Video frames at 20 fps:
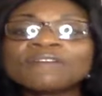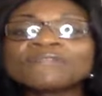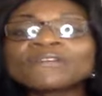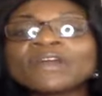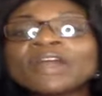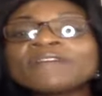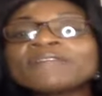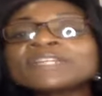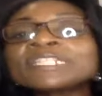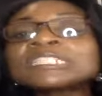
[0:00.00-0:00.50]

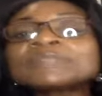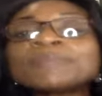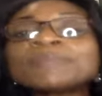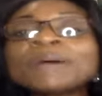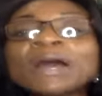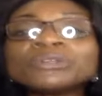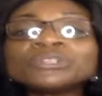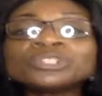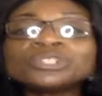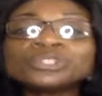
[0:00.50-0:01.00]
For I have
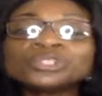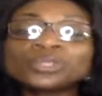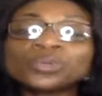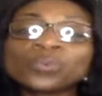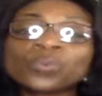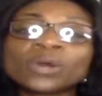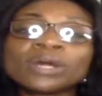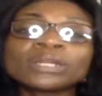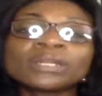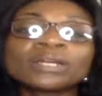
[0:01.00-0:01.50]
espoused you to
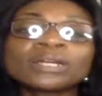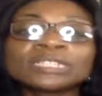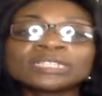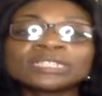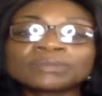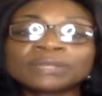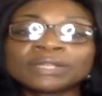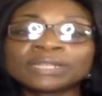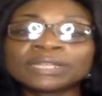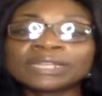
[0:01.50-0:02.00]
one
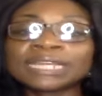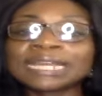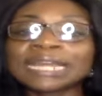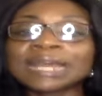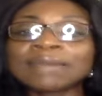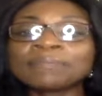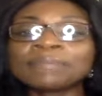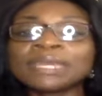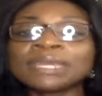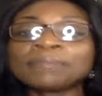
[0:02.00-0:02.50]
husband, that
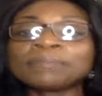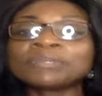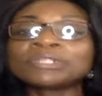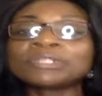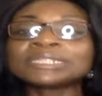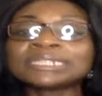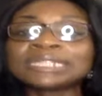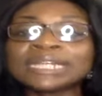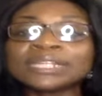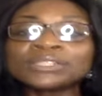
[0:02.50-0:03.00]
I may
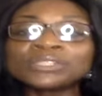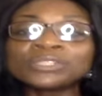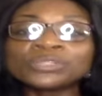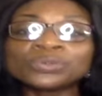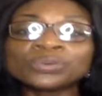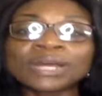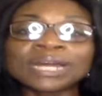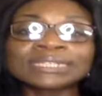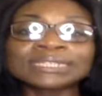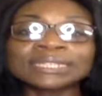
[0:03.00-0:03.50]
present
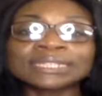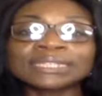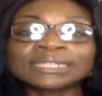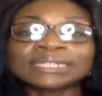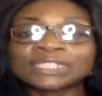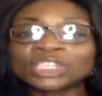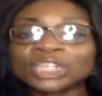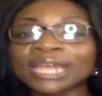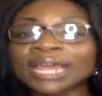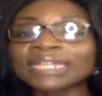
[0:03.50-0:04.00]
you as
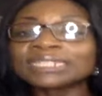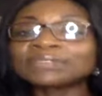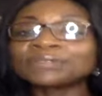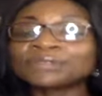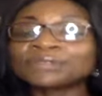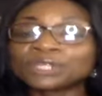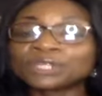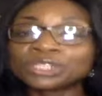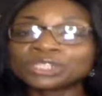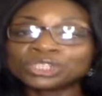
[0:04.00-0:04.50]
a chaste
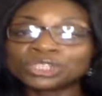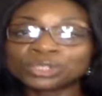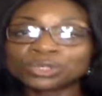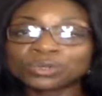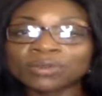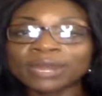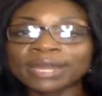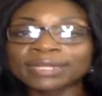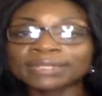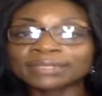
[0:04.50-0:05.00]
virgin to
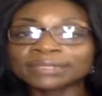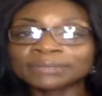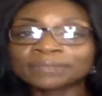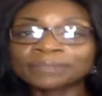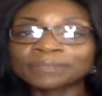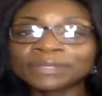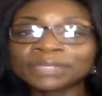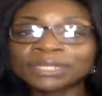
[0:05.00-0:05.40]
Christ.